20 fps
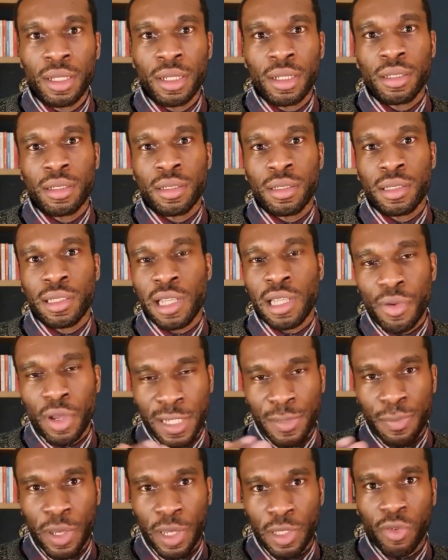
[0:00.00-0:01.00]
The other
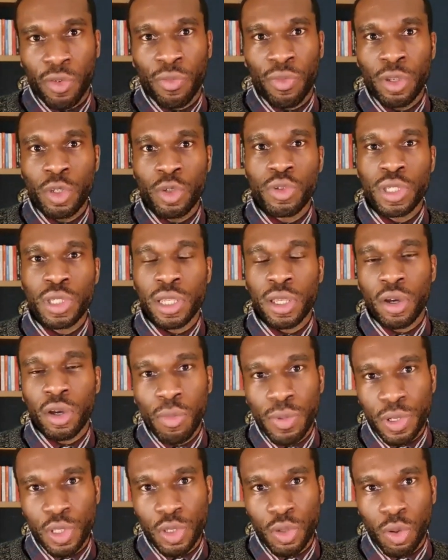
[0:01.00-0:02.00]
aspect of using
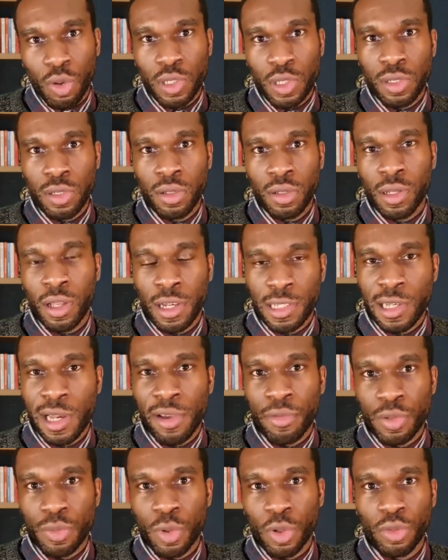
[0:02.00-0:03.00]
open source large
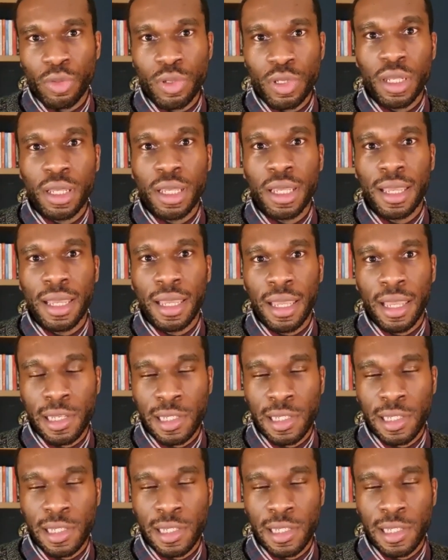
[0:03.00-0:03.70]
language models is